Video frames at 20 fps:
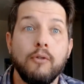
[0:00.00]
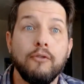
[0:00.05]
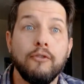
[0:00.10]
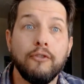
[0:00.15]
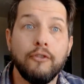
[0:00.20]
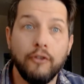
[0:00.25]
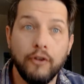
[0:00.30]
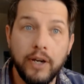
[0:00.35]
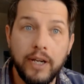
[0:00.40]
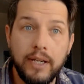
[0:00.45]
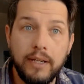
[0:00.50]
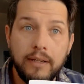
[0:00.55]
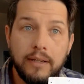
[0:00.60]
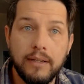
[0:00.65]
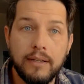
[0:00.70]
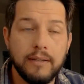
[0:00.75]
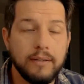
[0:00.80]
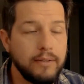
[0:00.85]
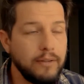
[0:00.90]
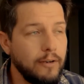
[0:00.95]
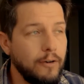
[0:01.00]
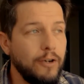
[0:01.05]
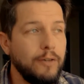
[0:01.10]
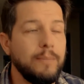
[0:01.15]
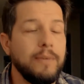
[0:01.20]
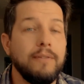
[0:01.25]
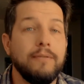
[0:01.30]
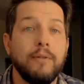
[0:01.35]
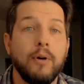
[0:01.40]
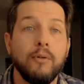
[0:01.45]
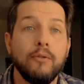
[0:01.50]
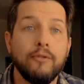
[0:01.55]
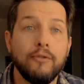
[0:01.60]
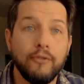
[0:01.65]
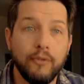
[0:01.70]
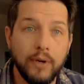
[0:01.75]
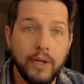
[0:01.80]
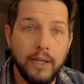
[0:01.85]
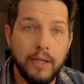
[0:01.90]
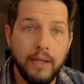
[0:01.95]
free, you heard me, for
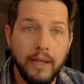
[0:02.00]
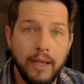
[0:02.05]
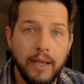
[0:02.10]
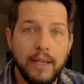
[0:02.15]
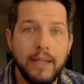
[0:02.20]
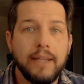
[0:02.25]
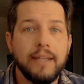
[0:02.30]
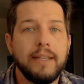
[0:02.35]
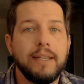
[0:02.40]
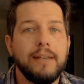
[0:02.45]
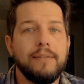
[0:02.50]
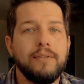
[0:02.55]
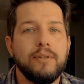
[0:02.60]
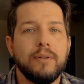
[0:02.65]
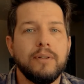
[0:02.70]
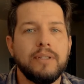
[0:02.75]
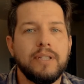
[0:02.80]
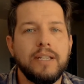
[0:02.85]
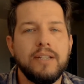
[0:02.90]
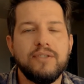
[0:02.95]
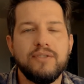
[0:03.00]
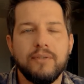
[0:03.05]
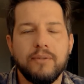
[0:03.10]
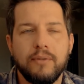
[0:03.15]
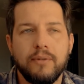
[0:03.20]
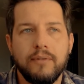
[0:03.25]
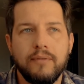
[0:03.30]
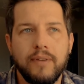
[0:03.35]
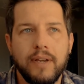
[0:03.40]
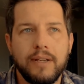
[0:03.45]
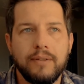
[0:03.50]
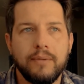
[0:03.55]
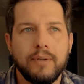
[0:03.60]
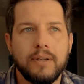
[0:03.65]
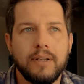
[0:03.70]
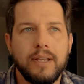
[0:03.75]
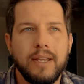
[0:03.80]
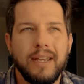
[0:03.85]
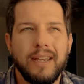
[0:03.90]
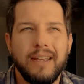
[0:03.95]
free, if you're a teacher or a
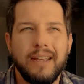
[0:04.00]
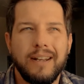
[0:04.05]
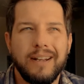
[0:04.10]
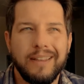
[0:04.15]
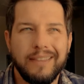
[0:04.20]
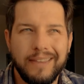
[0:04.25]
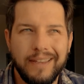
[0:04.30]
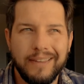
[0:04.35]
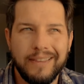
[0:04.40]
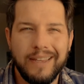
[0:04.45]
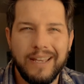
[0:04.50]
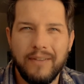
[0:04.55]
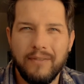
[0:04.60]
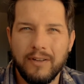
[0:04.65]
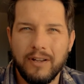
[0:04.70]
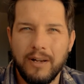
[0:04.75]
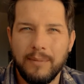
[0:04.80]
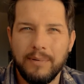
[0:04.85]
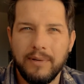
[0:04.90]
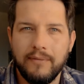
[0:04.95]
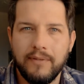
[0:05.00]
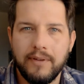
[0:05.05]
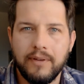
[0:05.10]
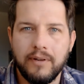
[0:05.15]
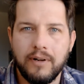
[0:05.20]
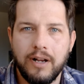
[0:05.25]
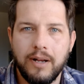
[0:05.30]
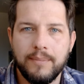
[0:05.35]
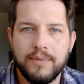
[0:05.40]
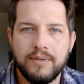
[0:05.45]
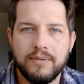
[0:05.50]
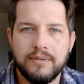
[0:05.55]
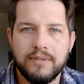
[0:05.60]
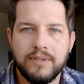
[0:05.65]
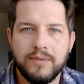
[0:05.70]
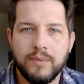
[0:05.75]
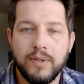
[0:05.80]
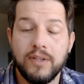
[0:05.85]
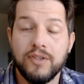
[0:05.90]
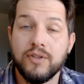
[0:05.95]
veteran. And I think they have a couple of other options
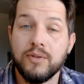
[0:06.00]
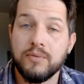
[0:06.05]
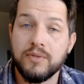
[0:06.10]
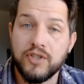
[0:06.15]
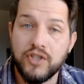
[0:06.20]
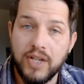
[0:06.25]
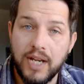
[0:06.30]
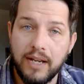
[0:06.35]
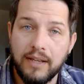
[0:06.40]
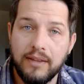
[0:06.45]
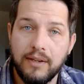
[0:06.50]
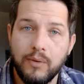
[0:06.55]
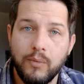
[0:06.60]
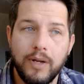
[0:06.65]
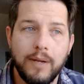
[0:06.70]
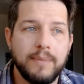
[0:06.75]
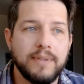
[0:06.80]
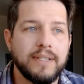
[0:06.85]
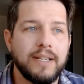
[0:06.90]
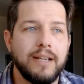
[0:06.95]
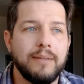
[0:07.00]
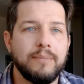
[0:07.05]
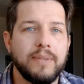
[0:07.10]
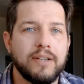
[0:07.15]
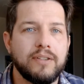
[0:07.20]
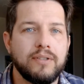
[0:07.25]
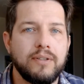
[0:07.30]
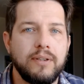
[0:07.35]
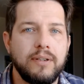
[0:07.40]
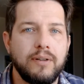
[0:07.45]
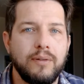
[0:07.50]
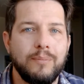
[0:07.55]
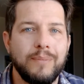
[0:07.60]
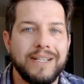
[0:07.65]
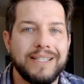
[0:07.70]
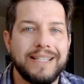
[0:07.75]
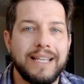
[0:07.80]
as well. Just check their website, make sure you don't miss